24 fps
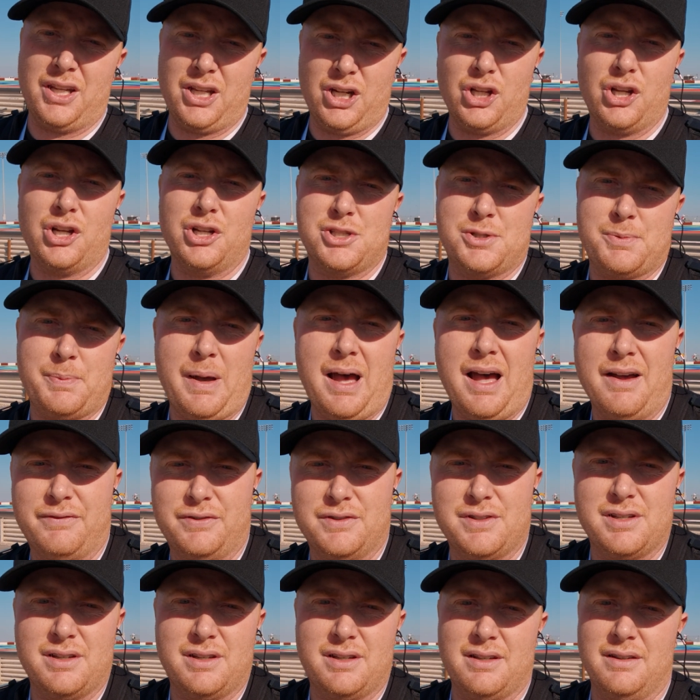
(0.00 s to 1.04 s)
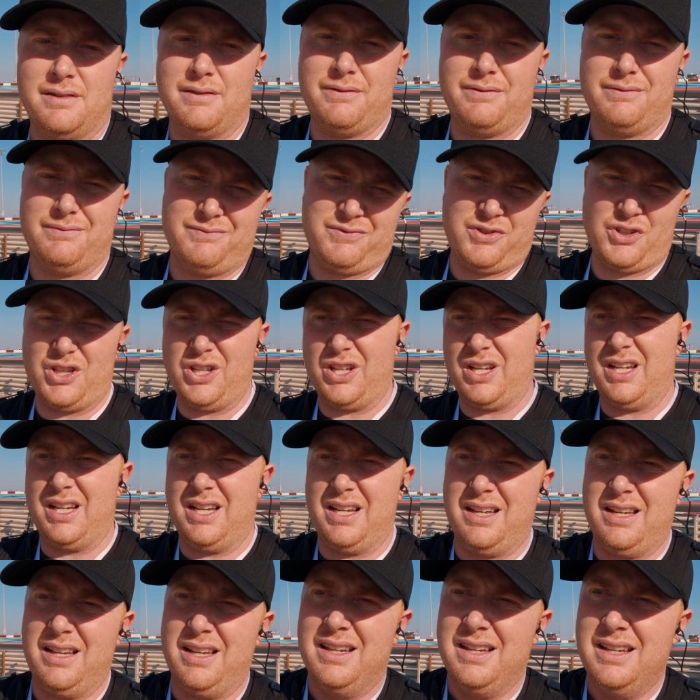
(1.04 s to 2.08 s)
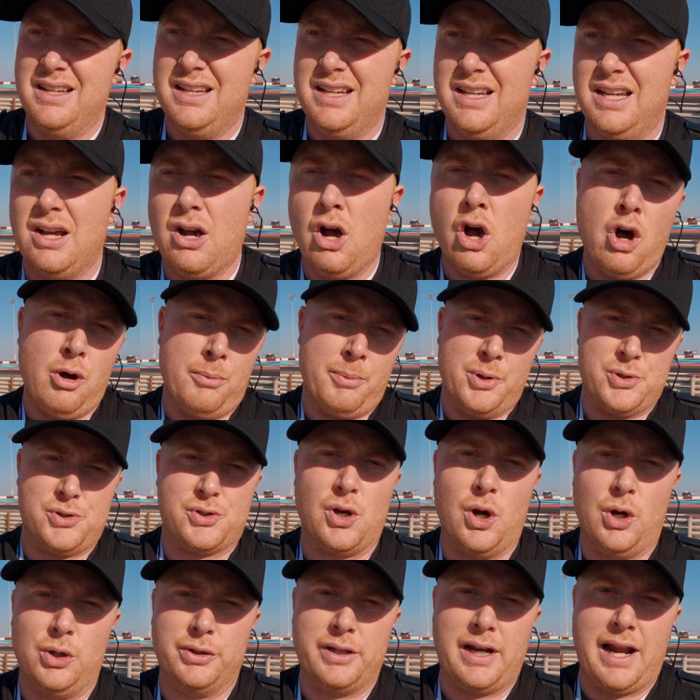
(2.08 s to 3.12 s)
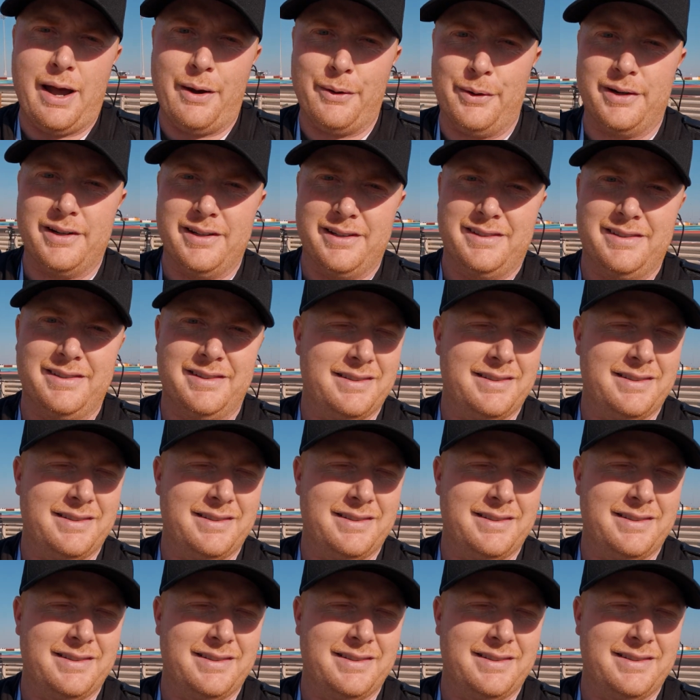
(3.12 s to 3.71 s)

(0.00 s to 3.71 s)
get a good spot for the almost gold medal.